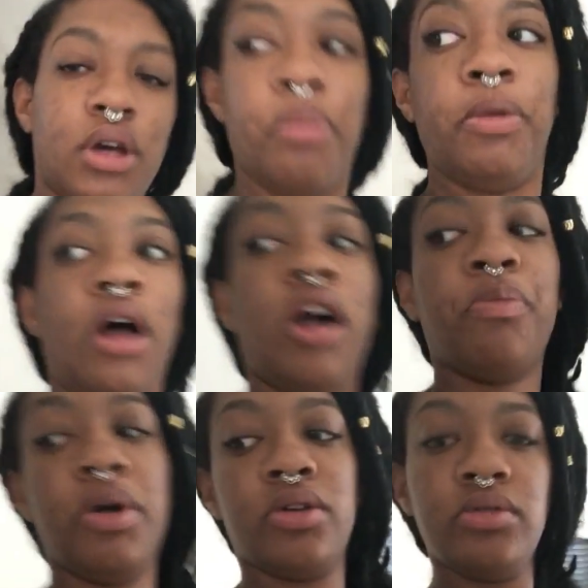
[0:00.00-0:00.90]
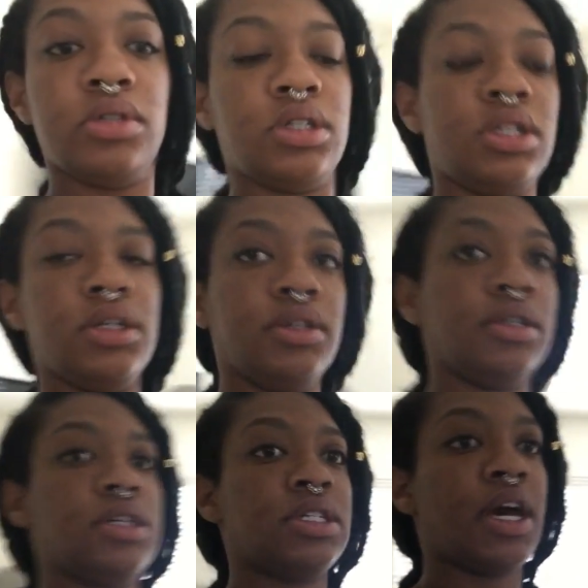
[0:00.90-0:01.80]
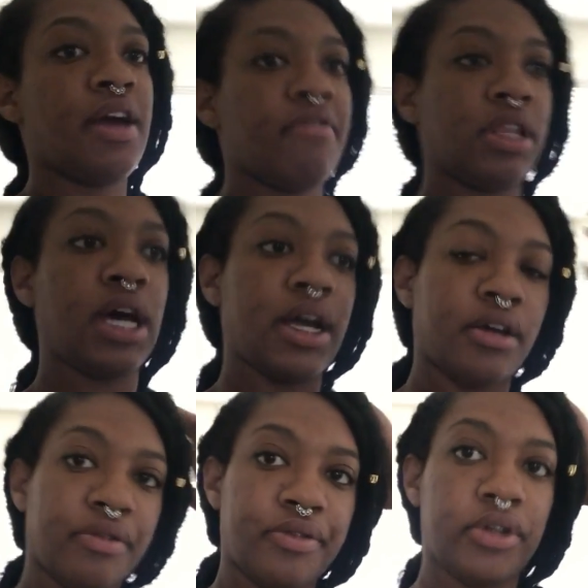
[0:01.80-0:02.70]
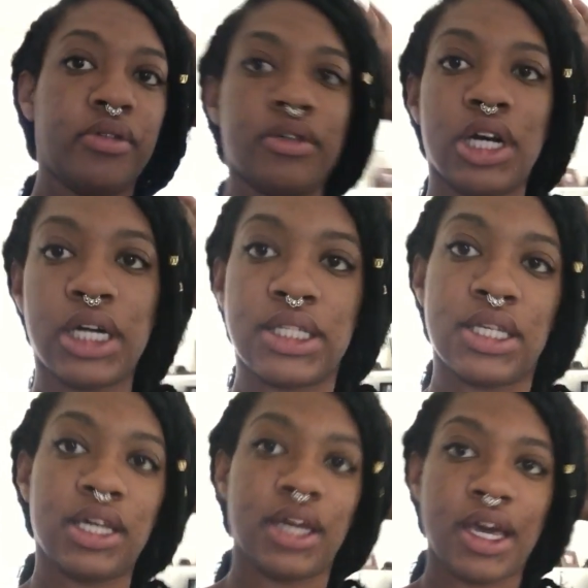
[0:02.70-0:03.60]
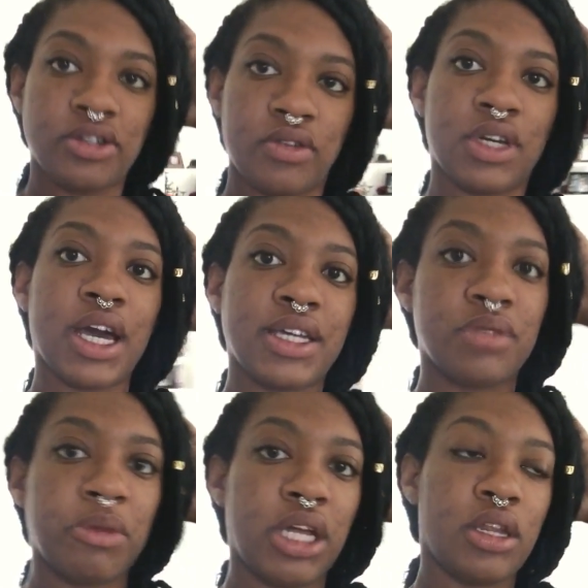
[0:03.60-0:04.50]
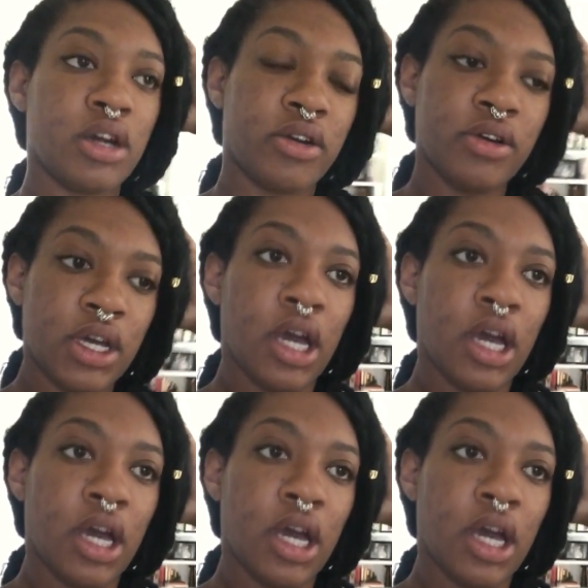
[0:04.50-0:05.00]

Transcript: a blog post because I have a lot of new content as you guys may know